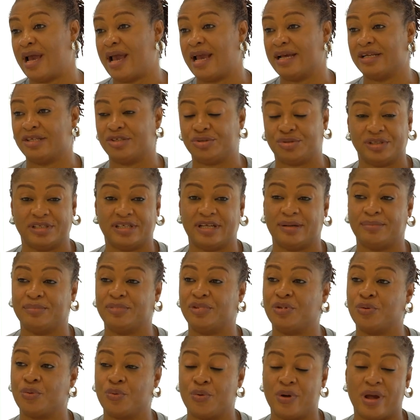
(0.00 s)
I treat
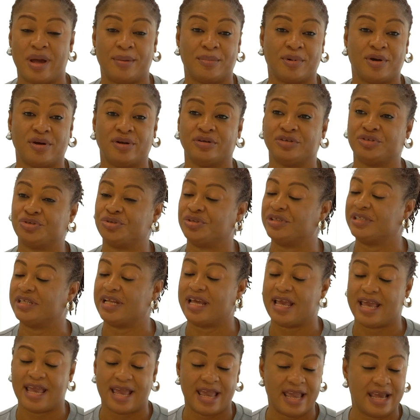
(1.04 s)
them the way I'm going to treat
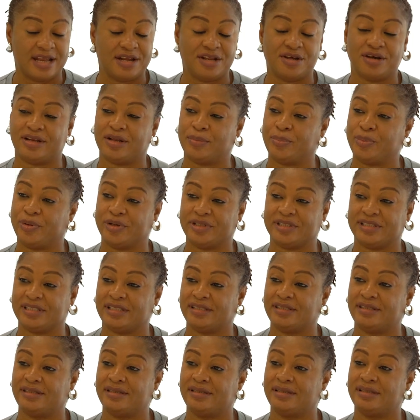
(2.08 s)
any other
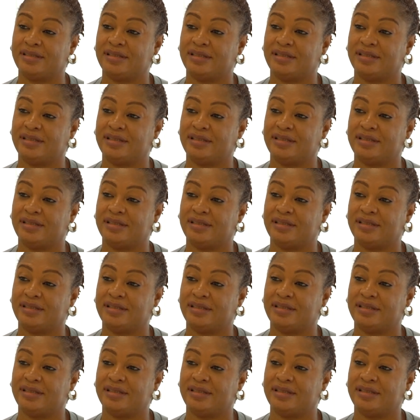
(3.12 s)
person.